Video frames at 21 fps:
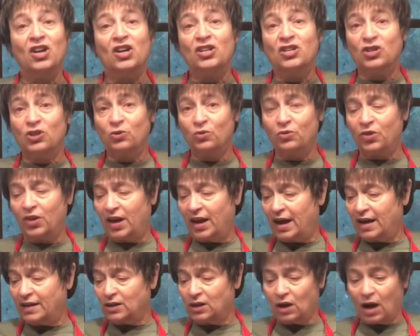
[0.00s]
To
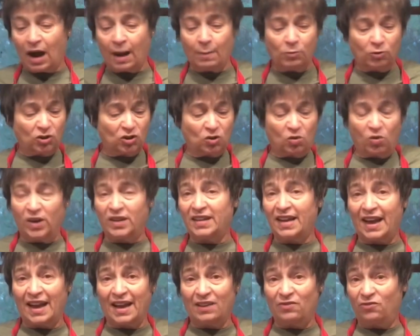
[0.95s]
that, I'm just going to
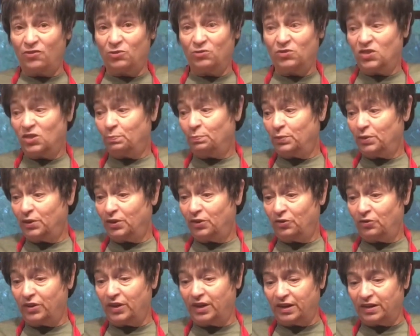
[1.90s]
add a few simple
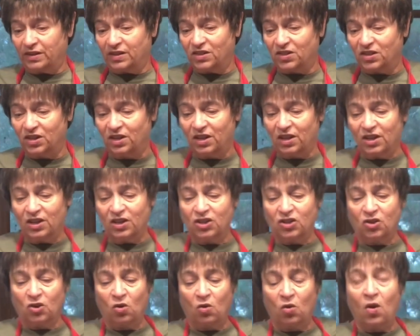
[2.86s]
ingredients.
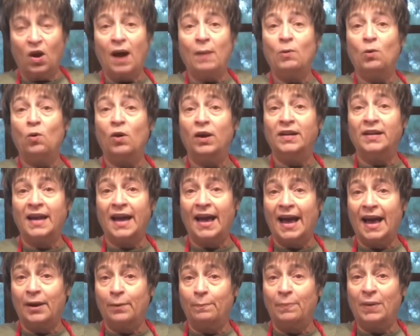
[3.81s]
So I'm going to
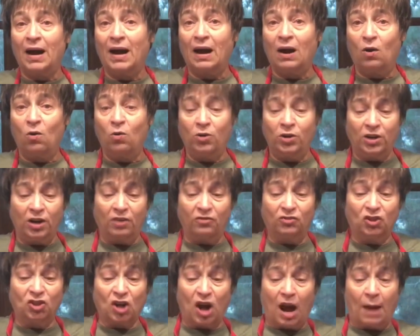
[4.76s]
add a pound of
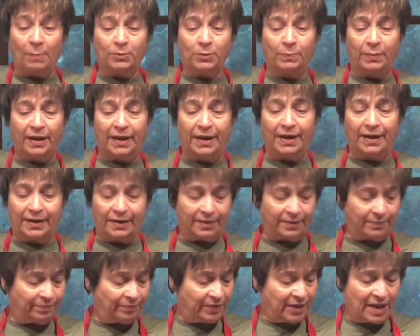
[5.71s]
chopped
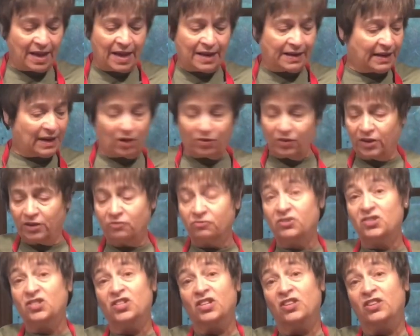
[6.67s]
bacon. Now the
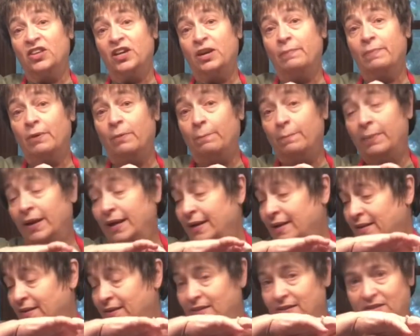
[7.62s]
interesting thing about
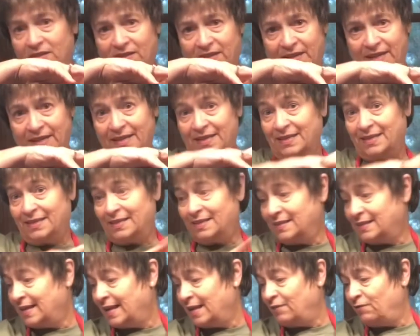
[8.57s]
bacon these days is
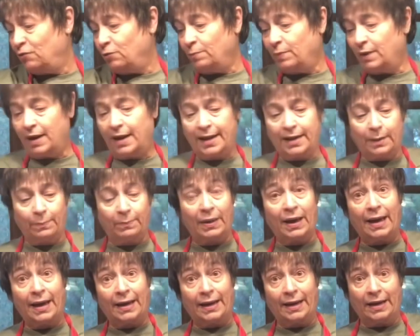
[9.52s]
that if you buy it in a
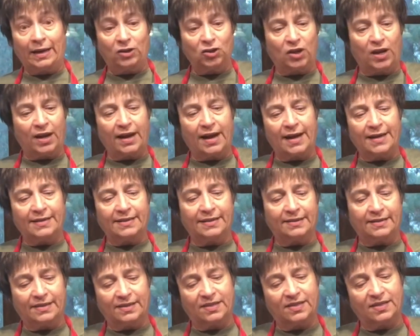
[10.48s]
package like I did
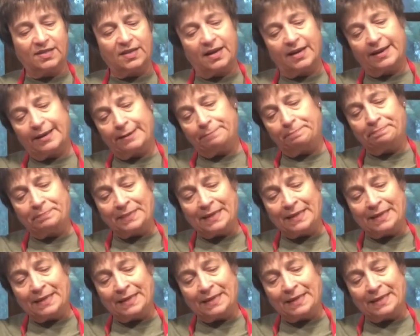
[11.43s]
this time,